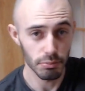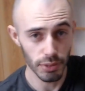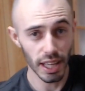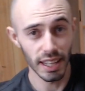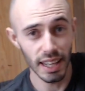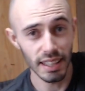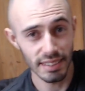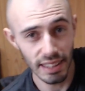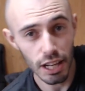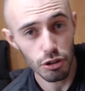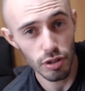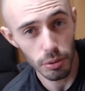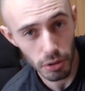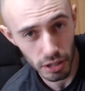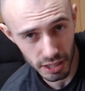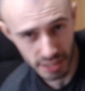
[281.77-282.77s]
it is literally
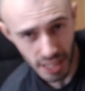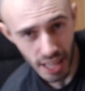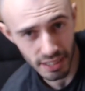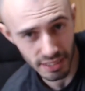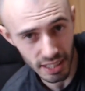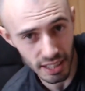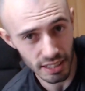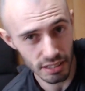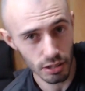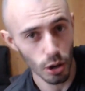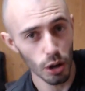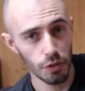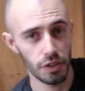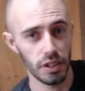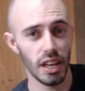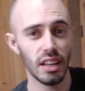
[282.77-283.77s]
what it says. It is
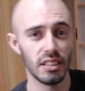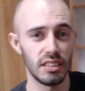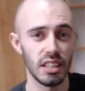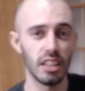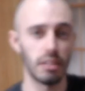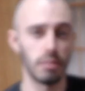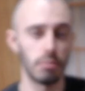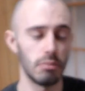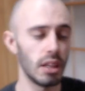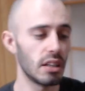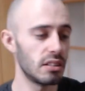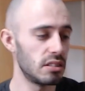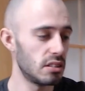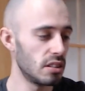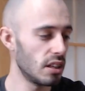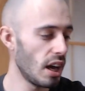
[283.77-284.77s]
coffee and tea
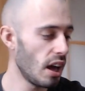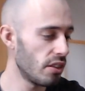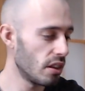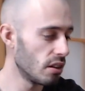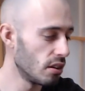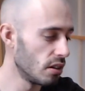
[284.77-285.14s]
mixed together.